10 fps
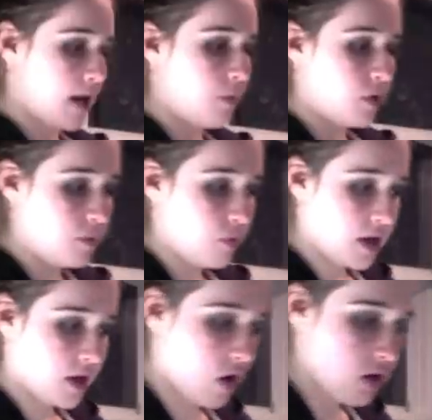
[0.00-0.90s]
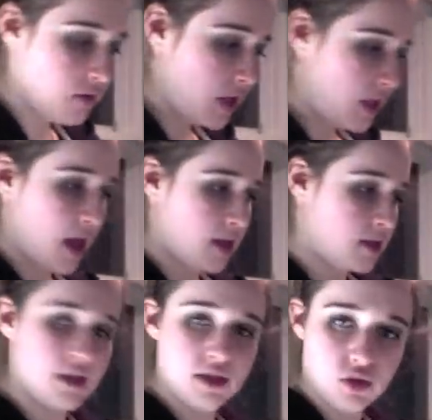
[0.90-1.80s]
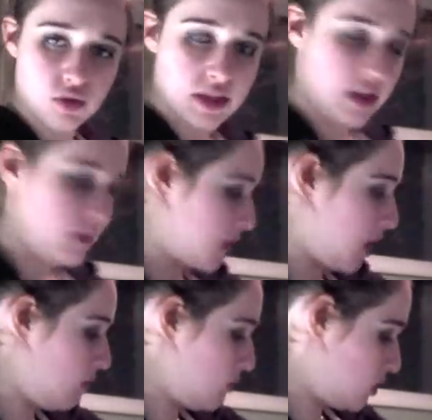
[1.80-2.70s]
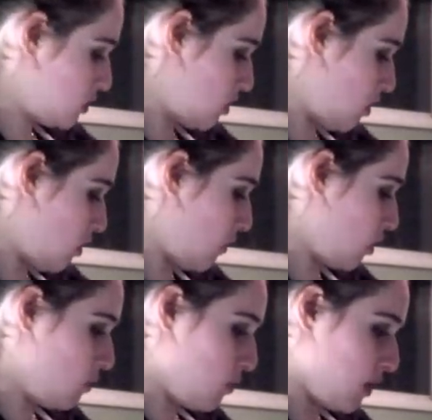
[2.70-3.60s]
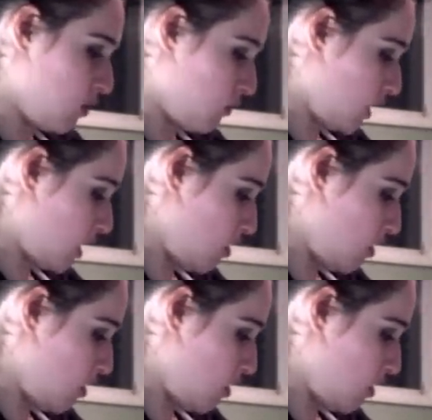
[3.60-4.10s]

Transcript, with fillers: bring all of the ES's to the same side. So I'm gonna bring it over here.